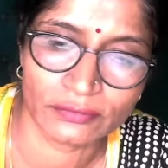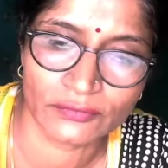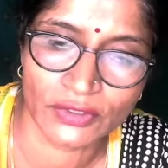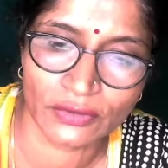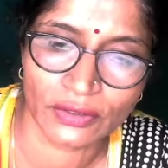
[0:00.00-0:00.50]

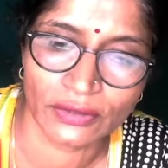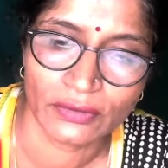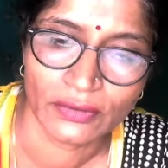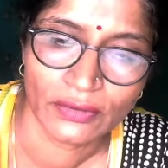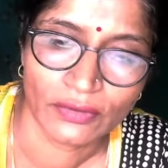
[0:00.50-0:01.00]
okay,
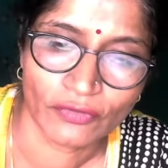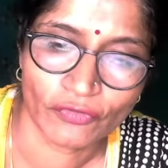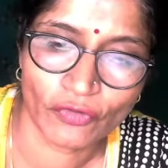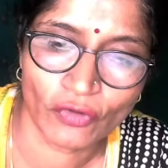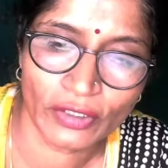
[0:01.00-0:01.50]

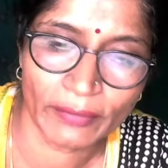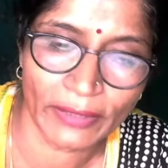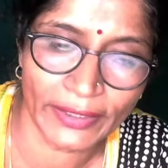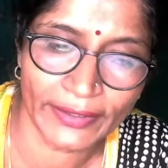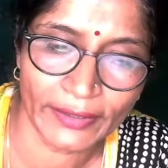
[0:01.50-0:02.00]
4
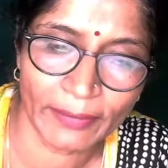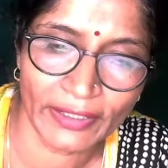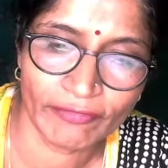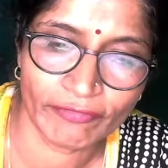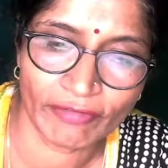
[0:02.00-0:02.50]
divided
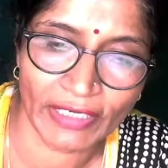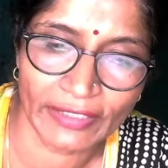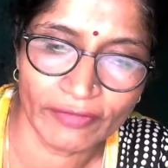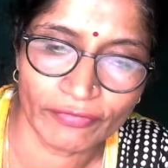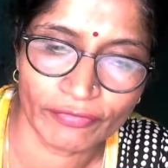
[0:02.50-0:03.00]
by
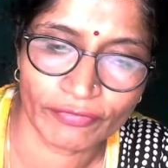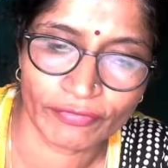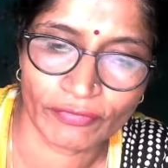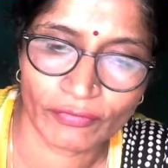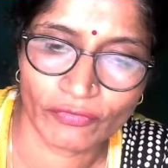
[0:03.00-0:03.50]
5,
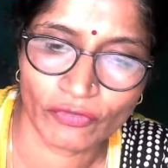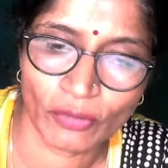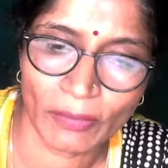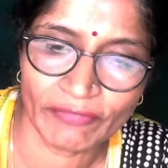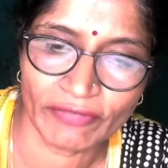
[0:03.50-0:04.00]
4
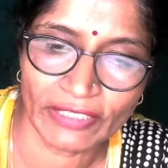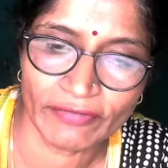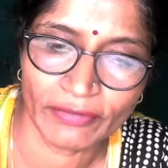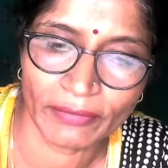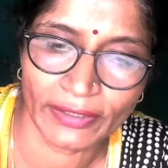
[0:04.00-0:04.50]
by 5
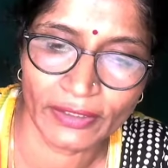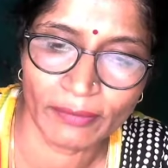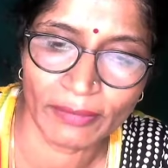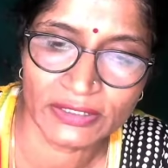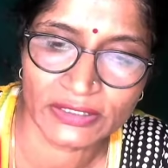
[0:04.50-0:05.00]
divided
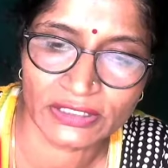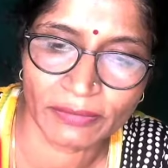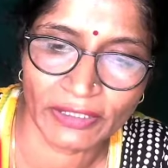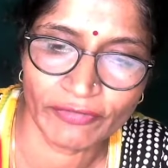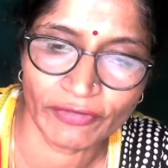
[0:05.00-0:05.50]
by 6
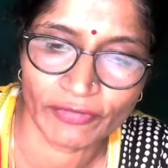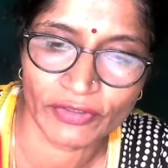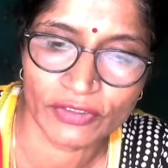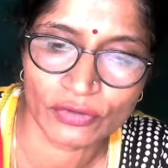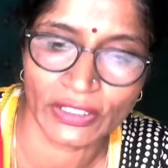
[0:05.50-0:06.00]
by
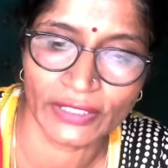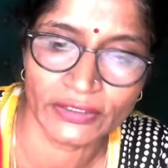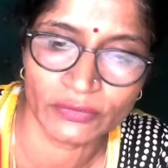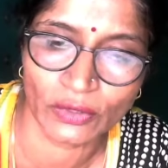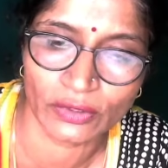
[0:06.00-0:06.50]
15. So that
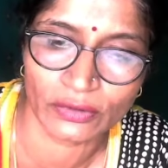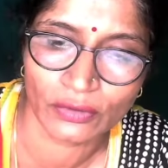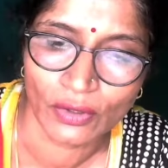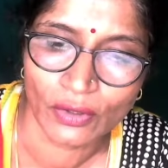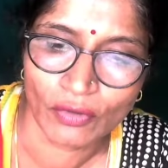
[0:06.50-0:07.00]
is what?
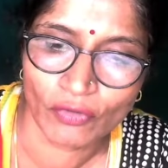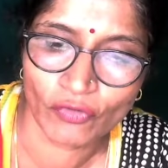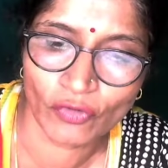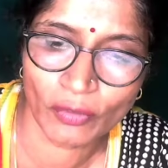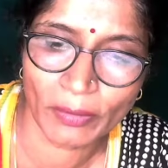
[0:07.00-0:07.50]

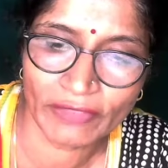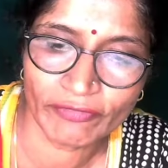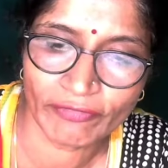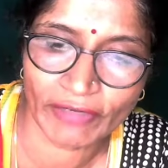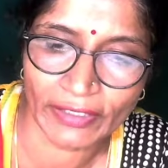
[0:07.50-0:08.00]
4 by
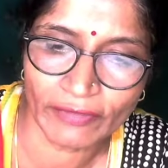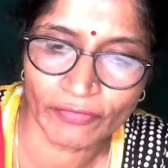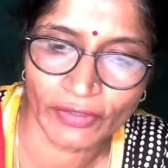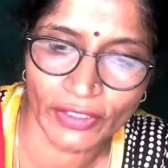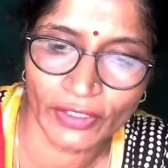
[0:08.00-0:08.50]
5
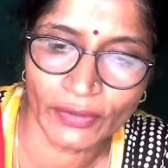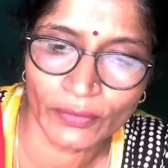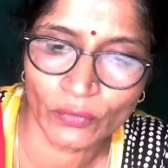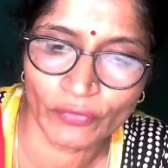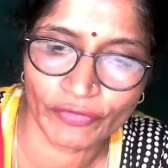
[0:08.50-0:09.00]

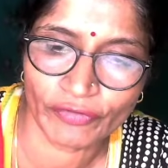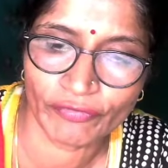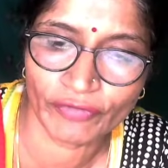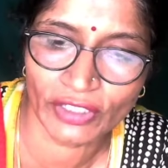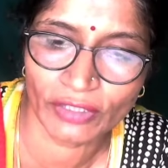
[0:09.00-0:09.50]
into
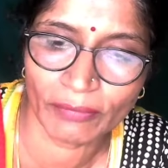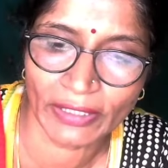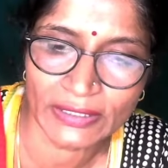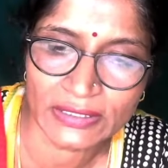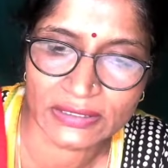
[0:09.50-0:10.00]
15
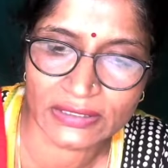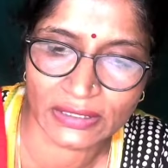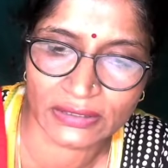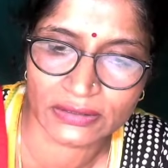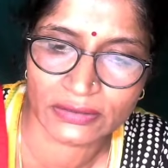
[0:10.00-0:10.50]
by
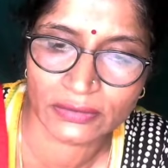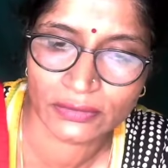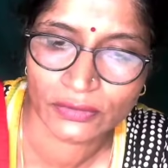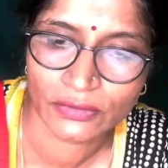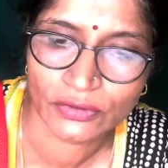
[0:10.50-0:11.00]
6.
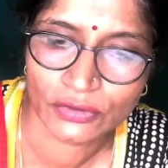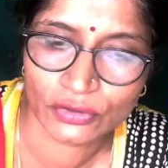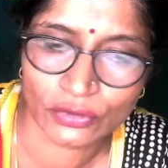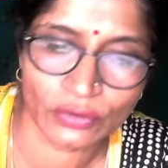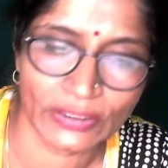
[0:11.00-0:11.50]

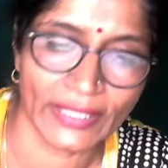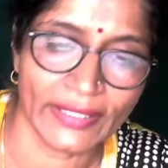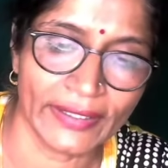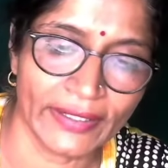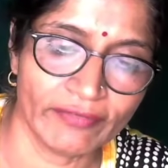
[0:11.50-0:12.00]
So that
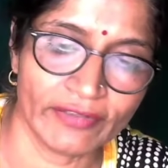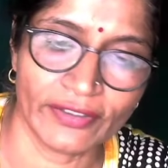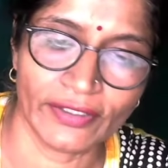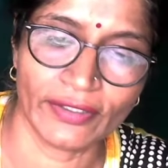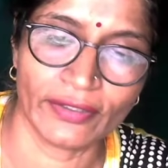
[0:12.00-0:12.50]
I have
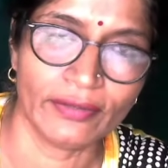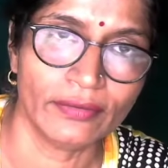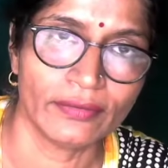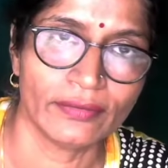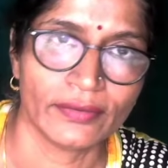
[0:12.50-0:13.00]
written here.
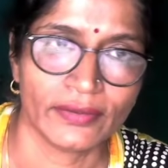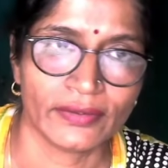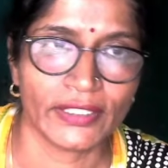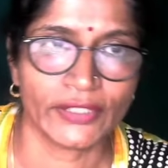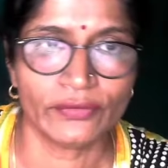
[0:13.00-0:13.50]

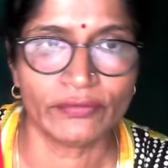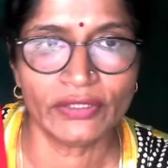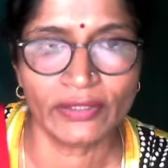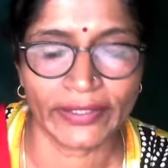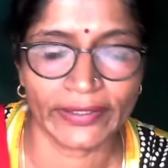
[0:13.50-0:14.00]
That you will
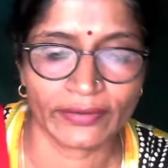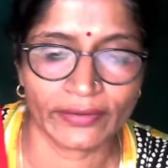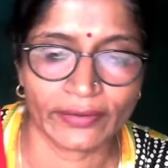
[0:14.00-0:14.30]
write here.